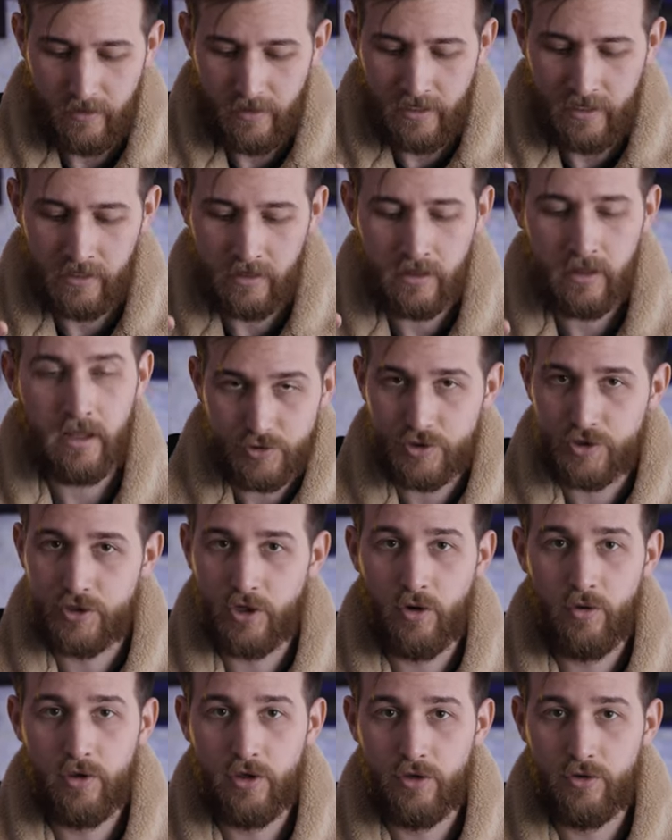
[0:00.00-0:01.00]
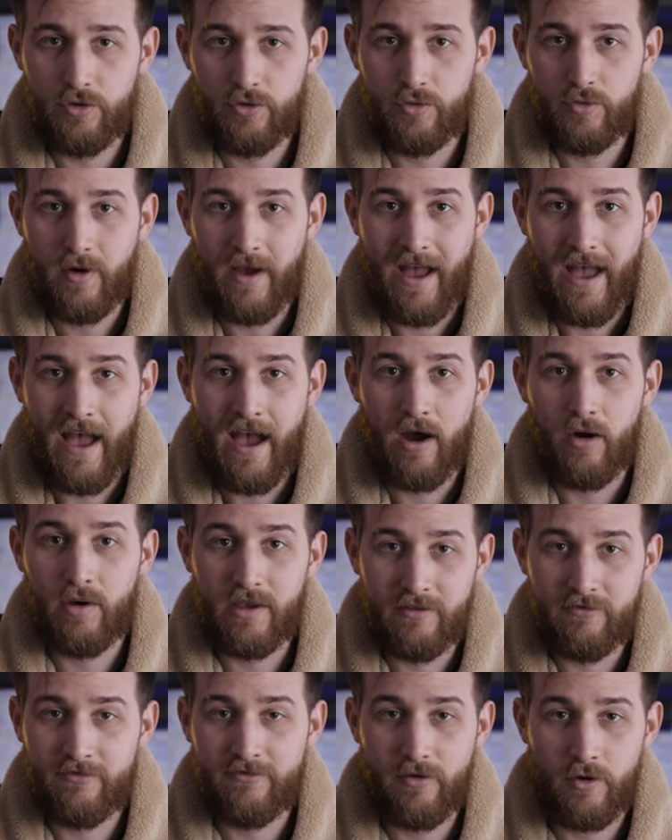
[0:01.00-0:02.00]
It'll show you how
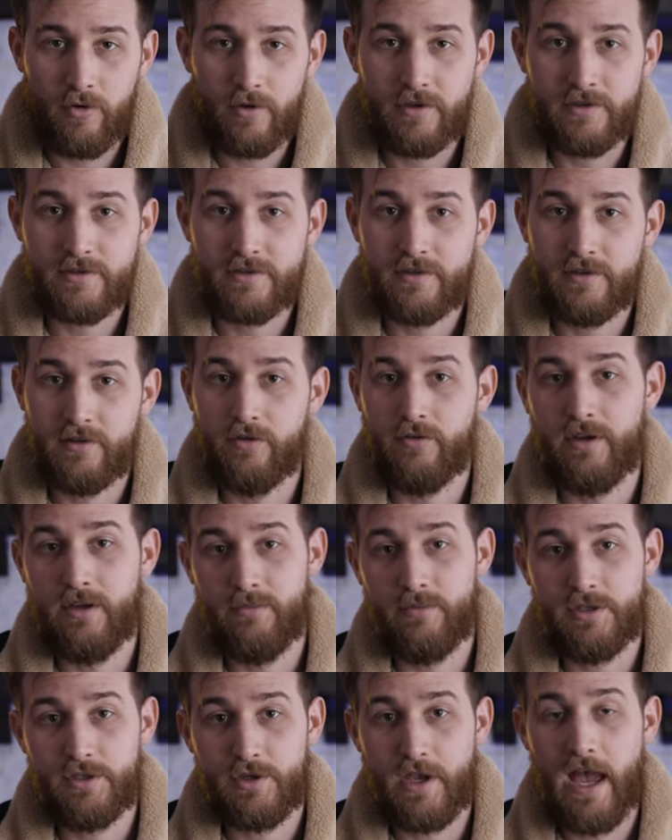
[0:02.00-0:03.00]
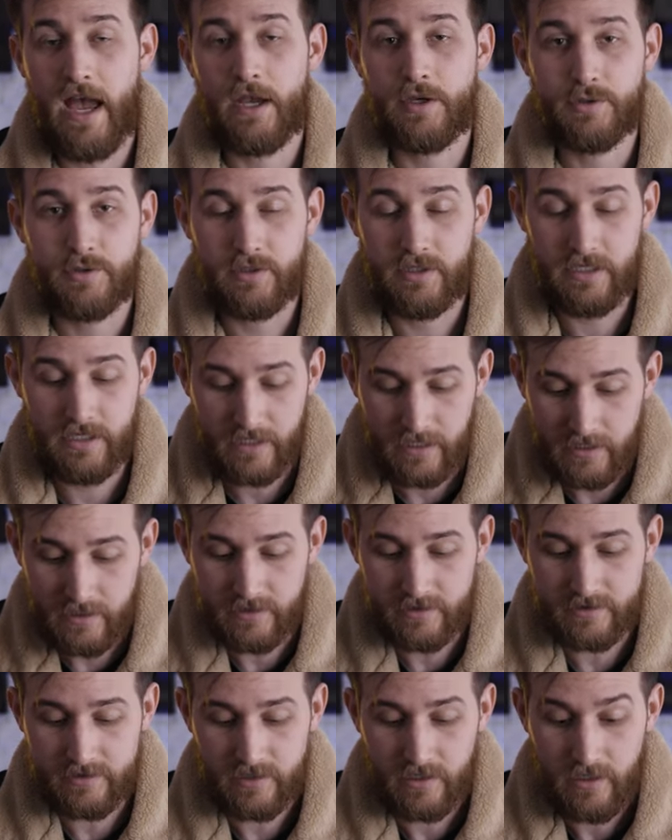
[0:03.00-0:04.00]
in focus your image actually
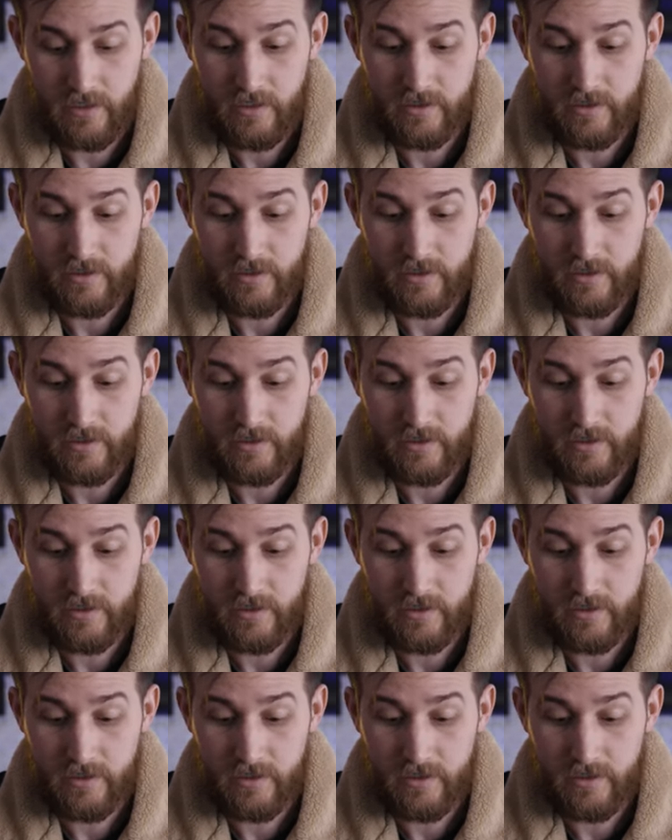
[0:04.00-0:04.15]
is.